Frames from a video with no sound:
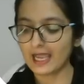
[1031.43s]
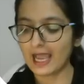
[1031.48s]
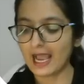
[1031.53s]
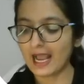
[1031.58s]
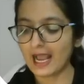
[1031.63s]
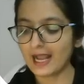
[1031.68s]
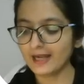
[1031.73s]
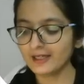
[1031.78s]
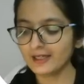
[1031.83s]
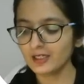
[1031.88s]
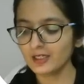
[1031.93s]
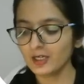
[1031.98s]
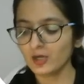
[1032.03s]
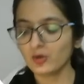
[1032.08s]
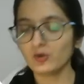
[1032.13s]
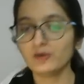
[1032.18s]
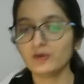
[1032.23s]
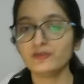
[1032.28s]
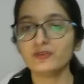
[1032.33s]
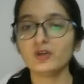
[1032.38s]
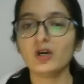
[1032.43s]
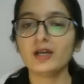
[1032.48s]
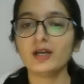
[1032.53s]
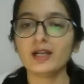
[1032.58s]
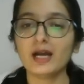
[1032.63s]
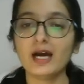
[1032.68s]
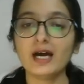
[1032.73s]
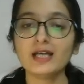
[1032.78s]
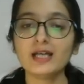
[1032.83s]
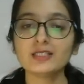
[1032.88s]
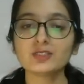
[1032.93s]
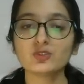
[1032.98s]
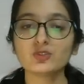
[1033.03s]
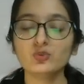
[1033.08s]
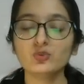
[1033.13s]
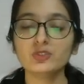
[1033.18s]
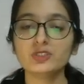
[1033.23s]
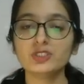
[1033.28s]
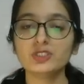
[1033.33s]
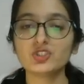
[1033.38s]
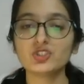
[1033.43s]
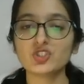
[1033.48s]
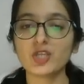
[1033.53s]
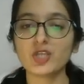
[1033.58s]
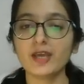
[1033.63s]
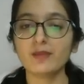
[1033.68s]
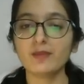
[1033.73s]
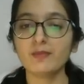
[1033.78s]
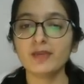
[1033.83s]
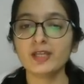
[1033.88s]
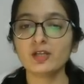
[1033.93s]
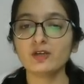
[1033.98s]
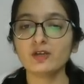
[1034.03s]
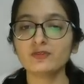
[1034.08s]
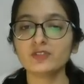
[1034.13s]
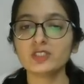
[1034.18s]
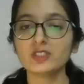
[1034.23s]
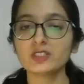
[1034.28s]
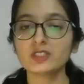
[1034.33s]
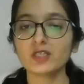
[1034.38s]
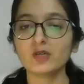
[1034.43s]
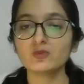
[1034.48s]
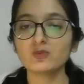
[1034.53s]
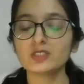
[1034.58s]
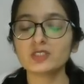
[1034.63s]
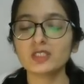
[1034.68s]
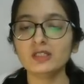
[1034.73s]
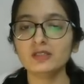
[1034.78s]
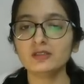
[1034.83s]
And if you are asked who is the chairman of this council,